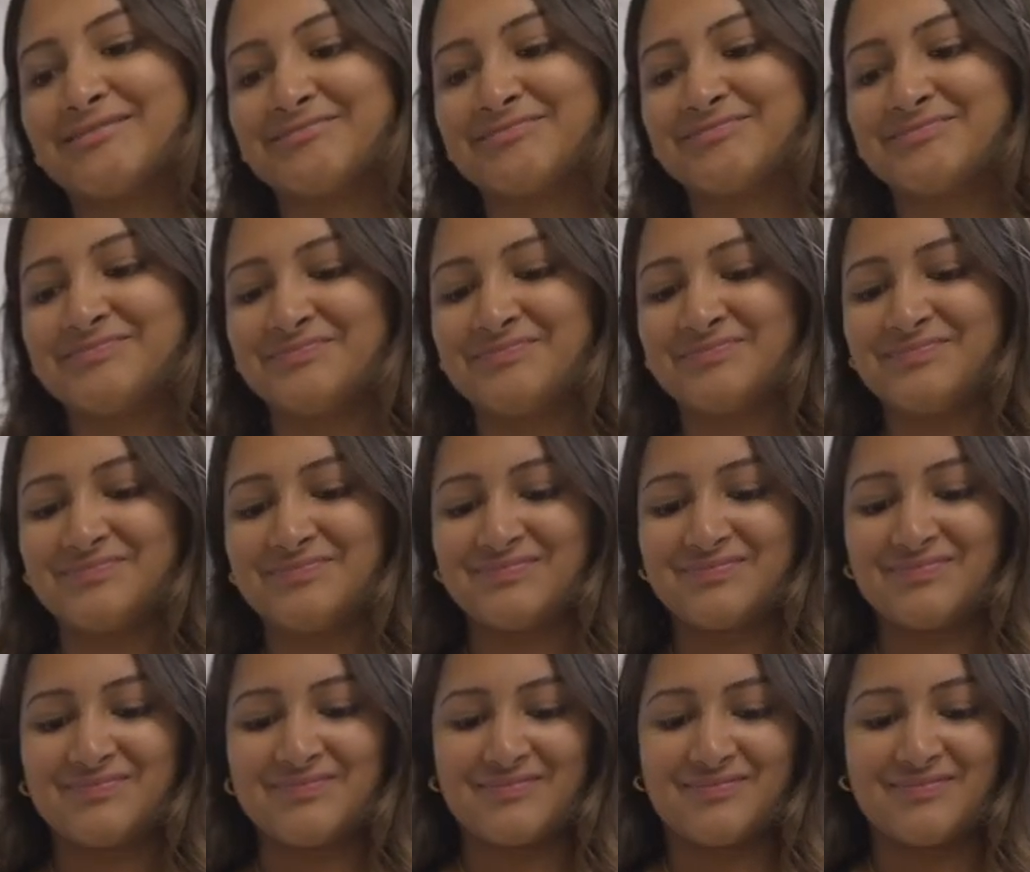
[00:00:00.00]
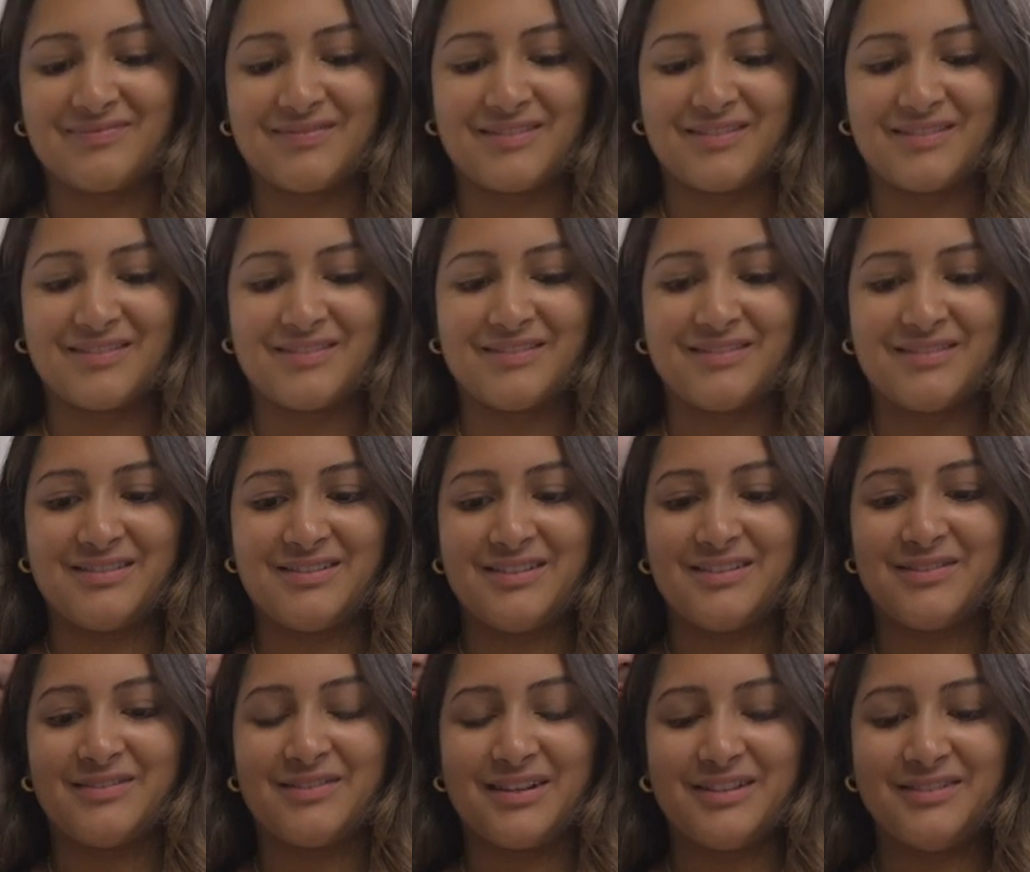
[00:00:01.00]
They the same thing with Bird Box, didn't
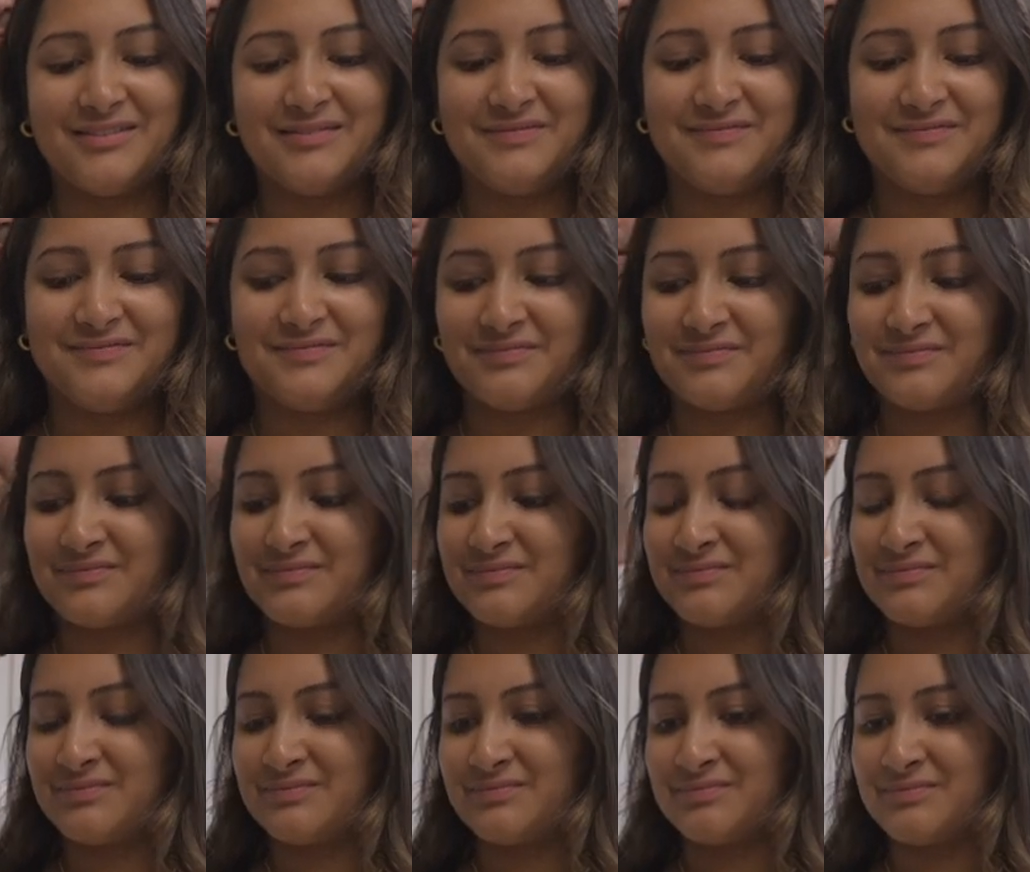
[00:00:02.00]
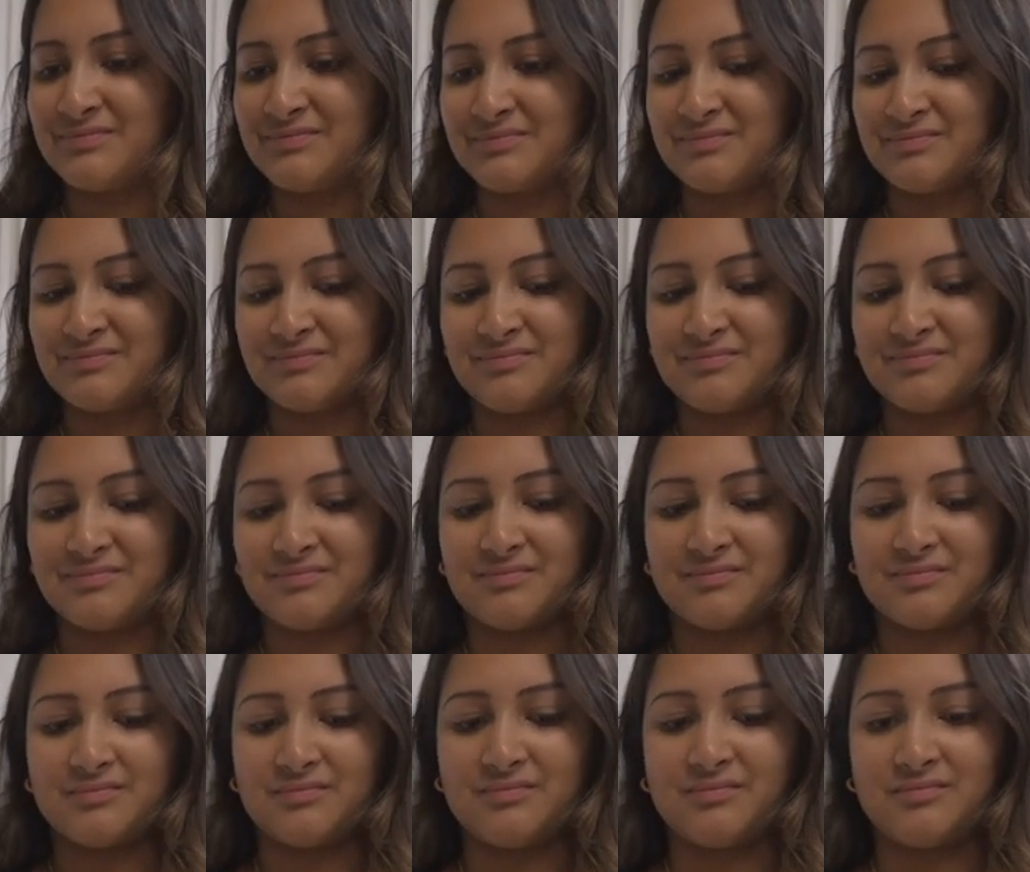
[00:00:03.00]
they? What? Didn't they do the same thing with Bird Box?
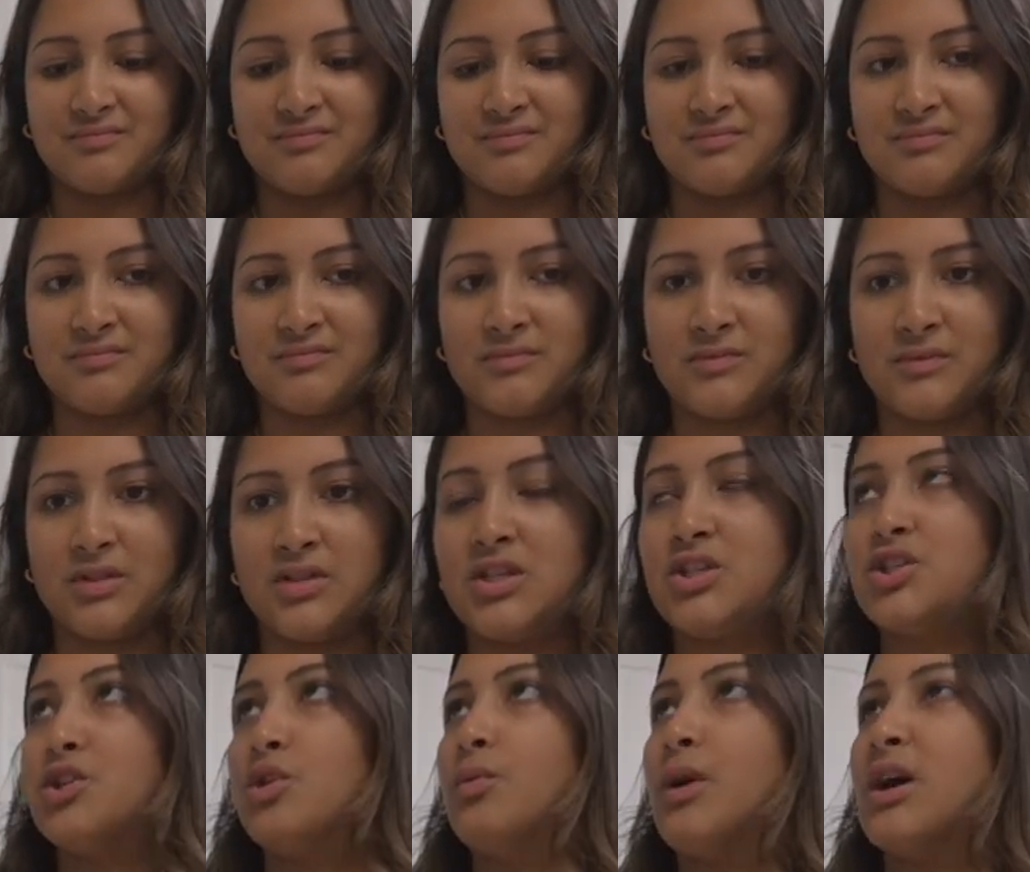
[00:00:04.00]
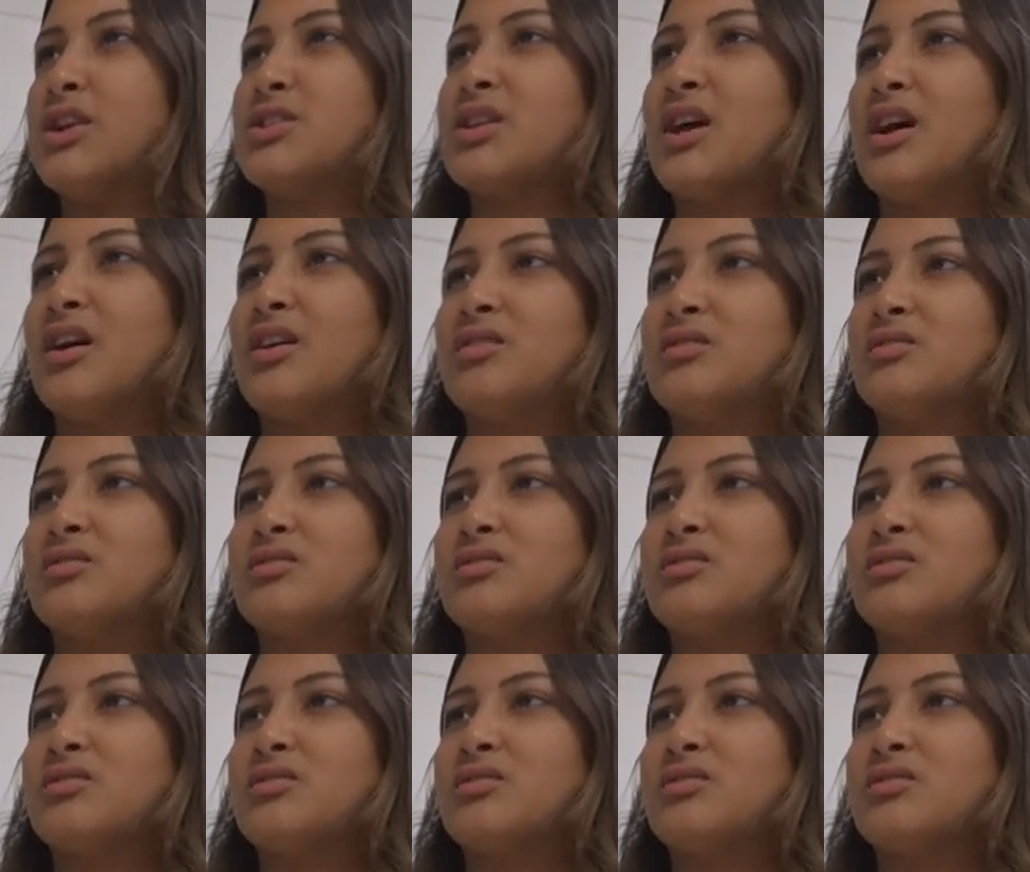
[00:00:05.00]
Everyone talked about it. Like did you watch that?